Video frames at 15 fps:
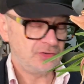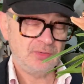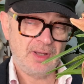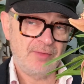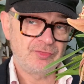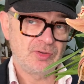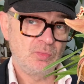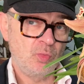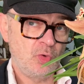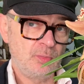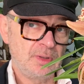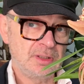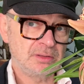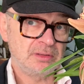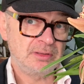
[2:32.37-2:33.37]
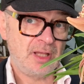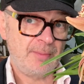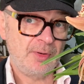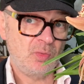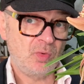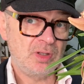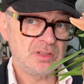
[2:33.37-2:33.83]
have some warmer
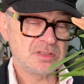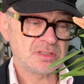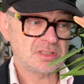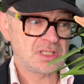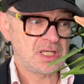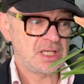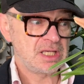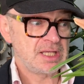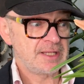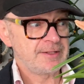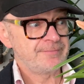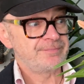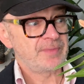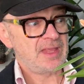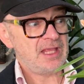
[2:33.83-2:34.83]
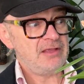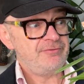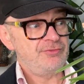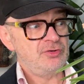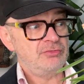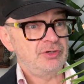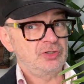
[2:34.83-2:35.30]
climate ones.
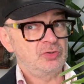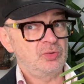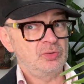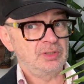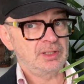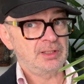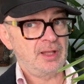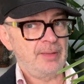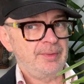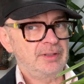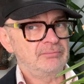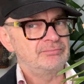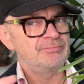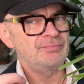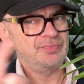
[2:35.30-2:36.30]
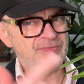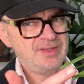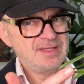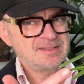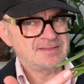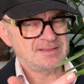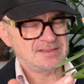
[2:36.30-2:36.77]
If you're in a cooler climate,
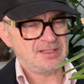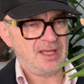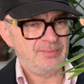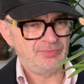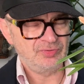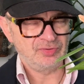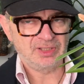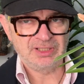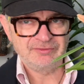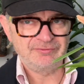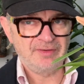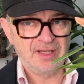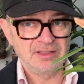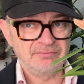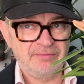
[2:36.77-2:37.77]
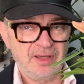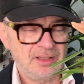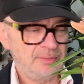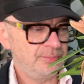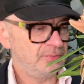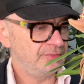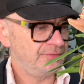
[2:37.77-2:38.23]
these are the types you're going to find
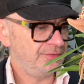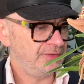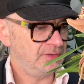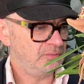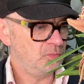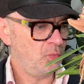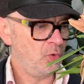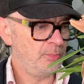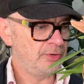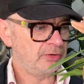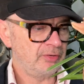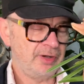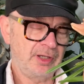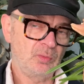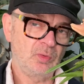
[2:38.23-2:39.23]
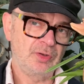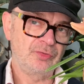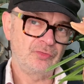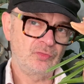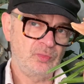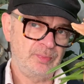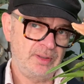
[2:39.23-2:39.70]
available. The warmer growing
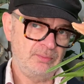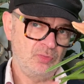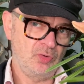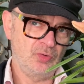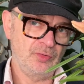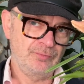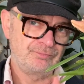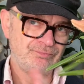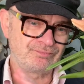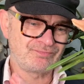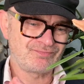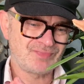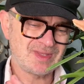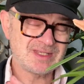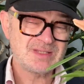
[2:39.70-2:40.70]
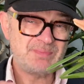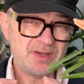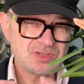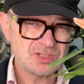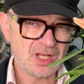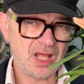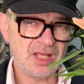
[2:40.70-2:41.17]
ones will be more
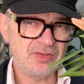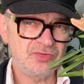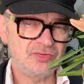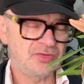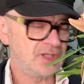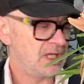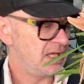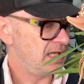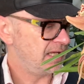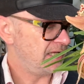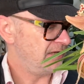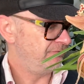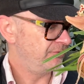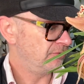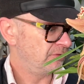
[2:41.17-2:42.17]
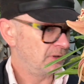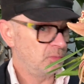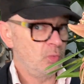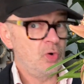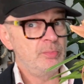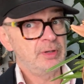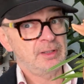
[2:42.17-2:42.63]
specialized. If you're in a
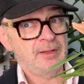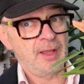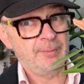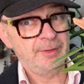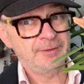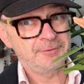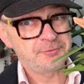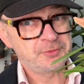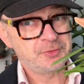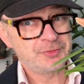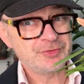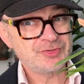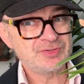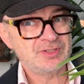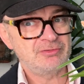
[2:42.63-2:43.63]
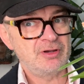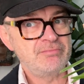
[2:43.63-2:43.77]
warmer climate, of course, there are